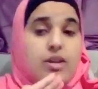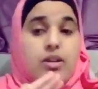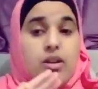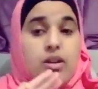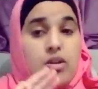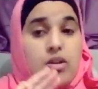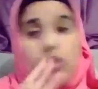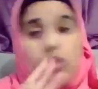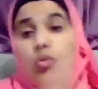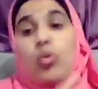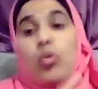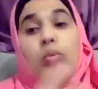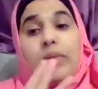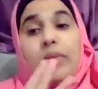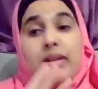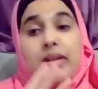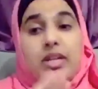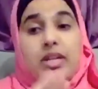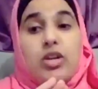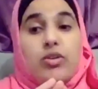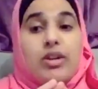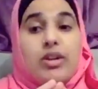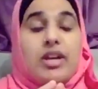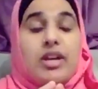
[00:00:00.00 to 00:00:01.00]
normal
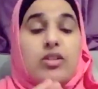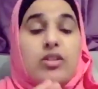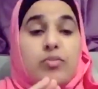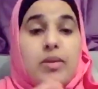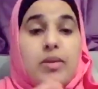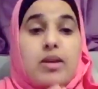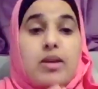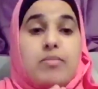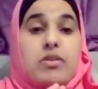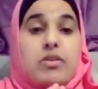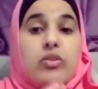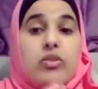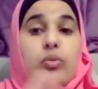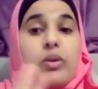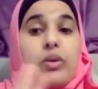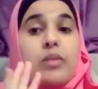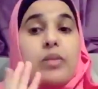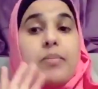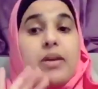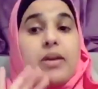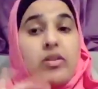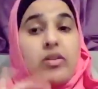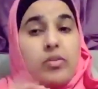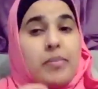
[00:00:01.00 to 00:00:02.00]
neonates babies with,
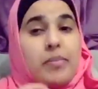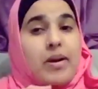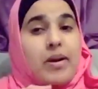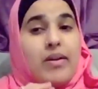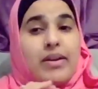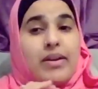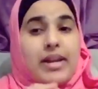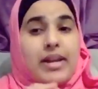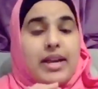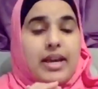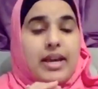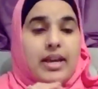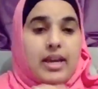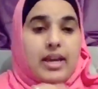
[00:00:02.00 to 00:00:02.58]
because apparently